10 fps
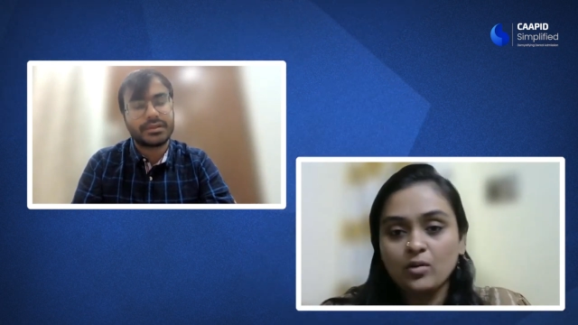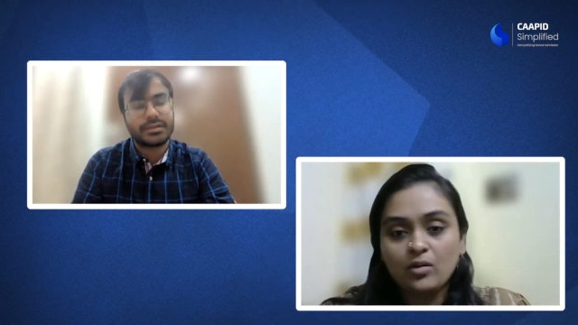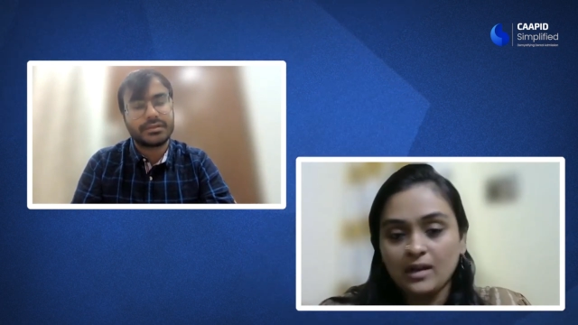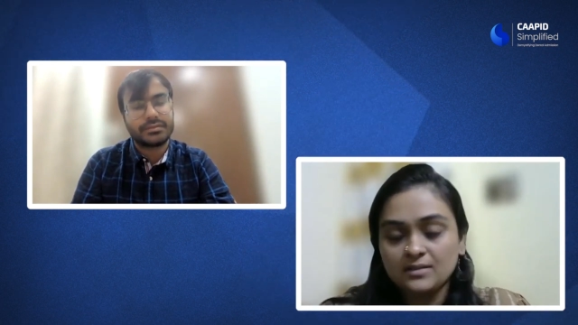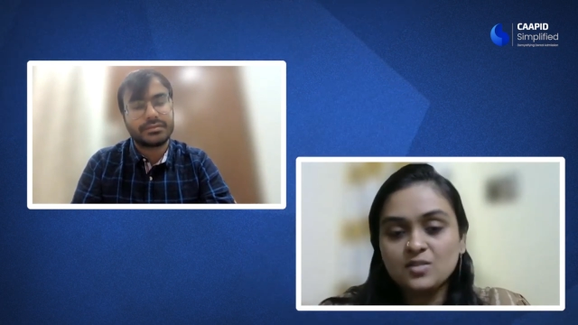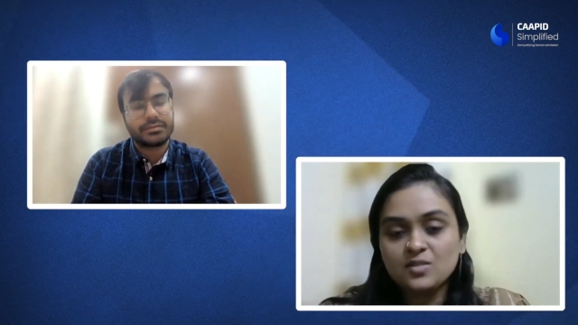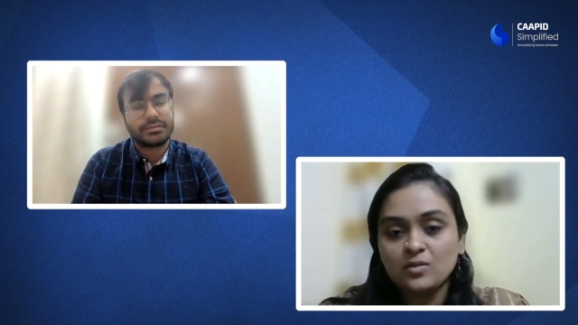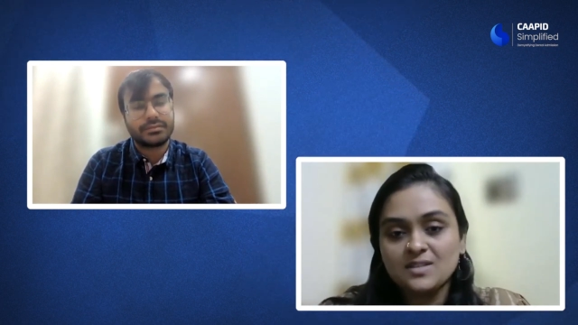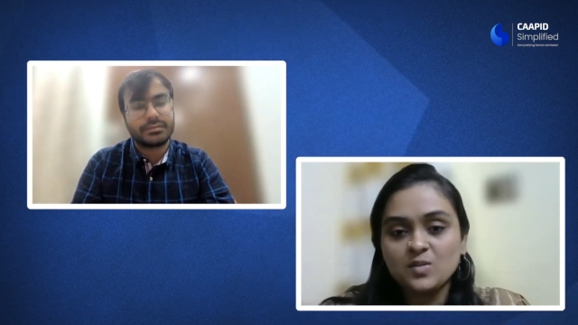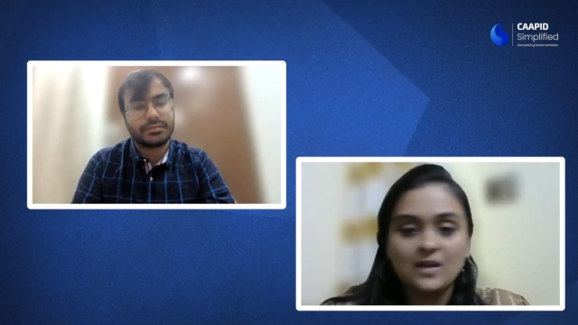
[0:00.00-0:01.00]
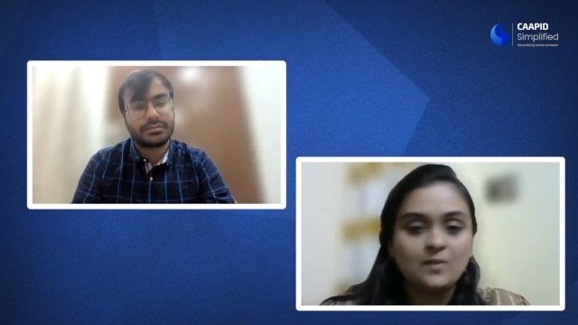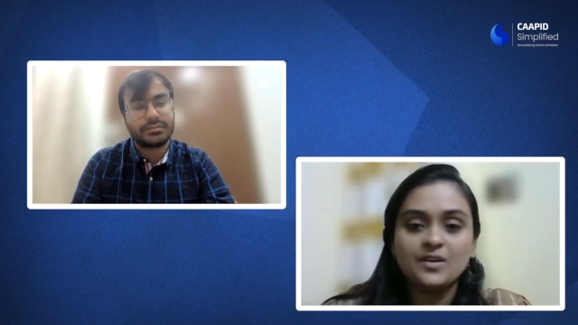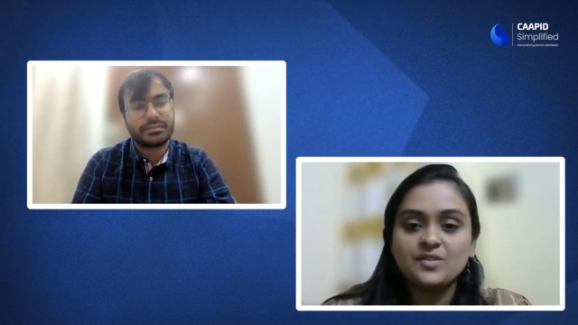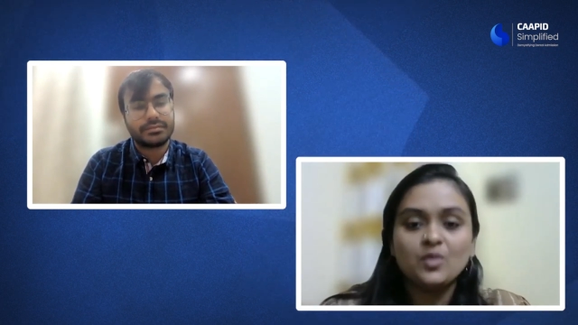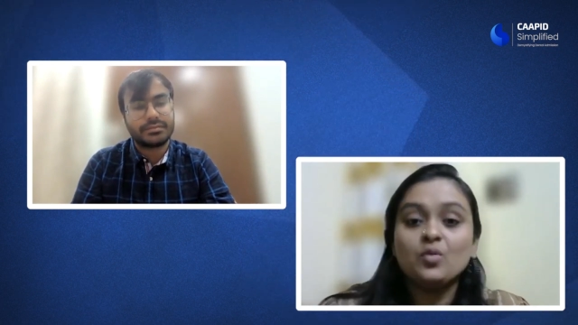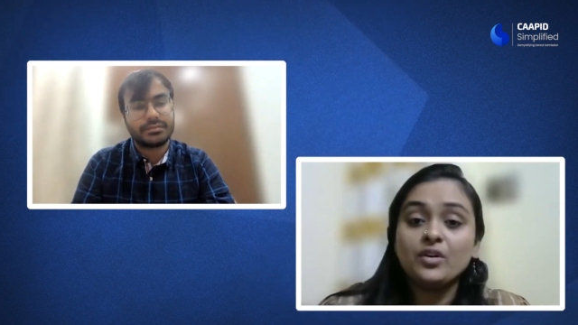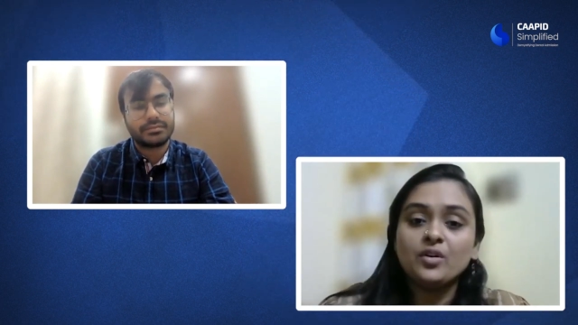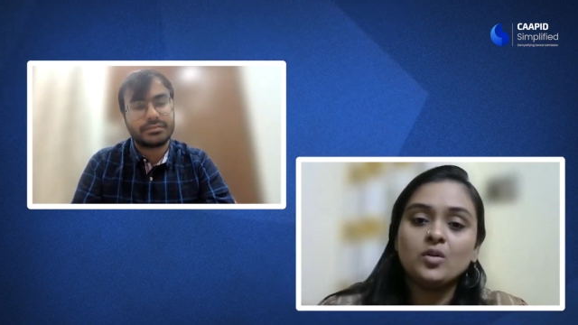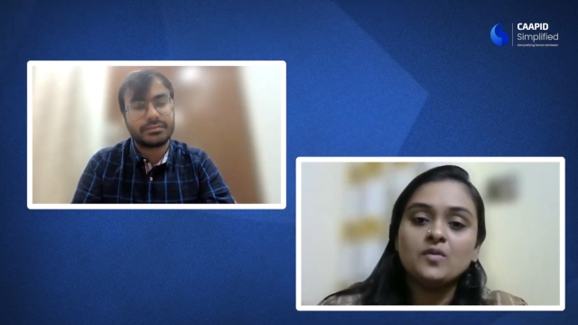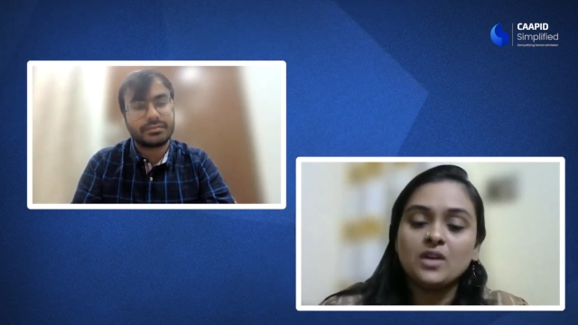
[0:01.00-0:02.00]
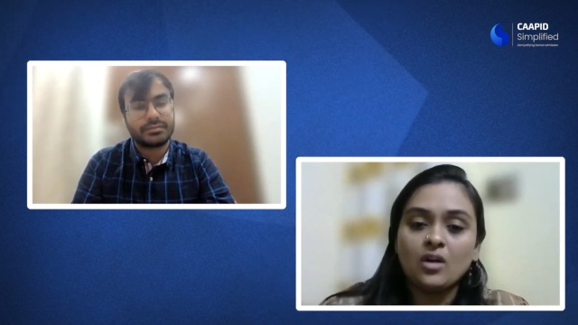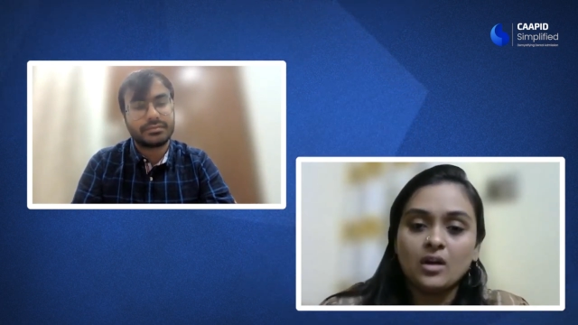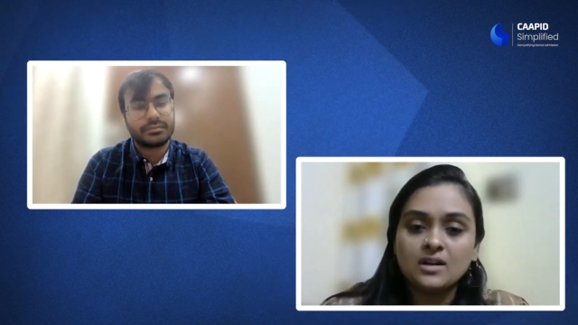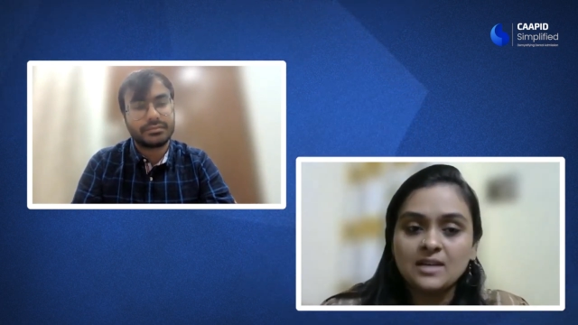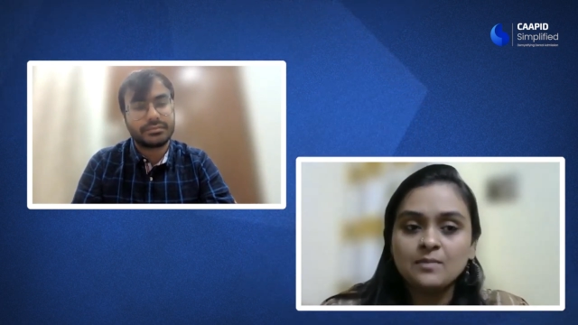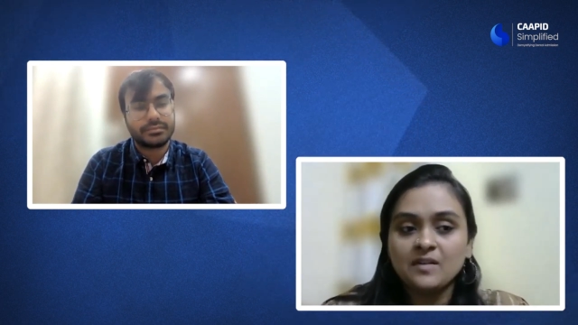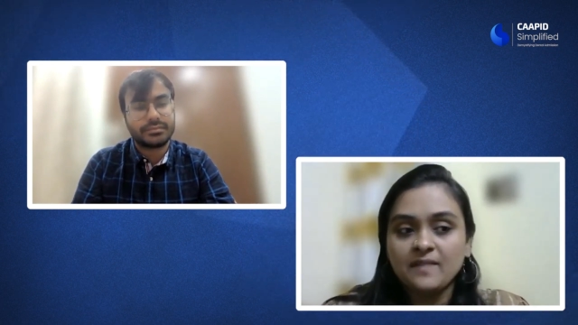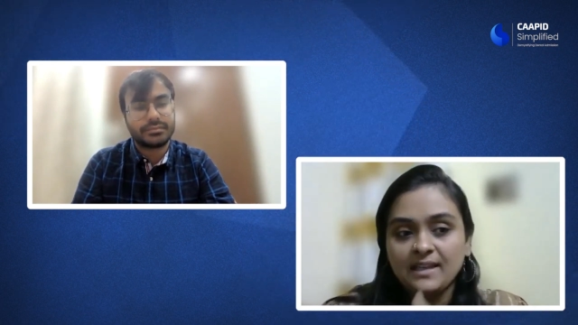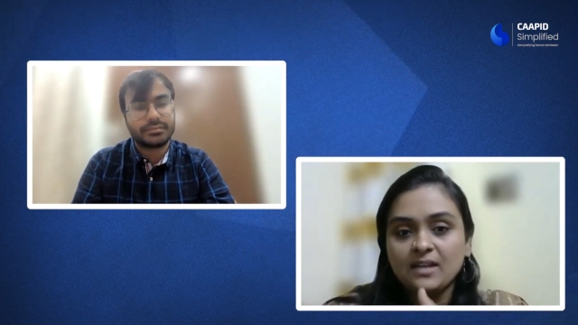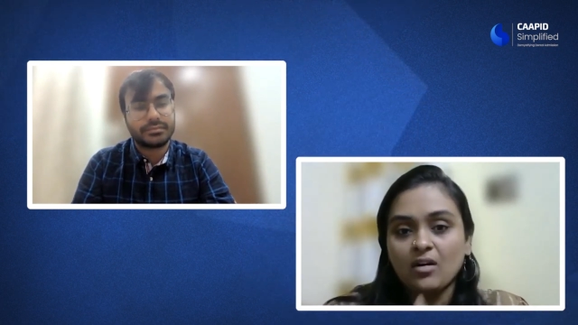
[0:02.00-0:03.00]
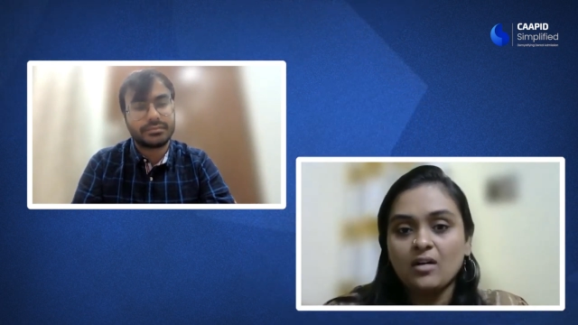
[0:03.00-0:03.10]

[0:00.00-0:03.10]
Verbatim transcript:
Speaker 1: to other schools as well because you wouldn't know for a long time. But when he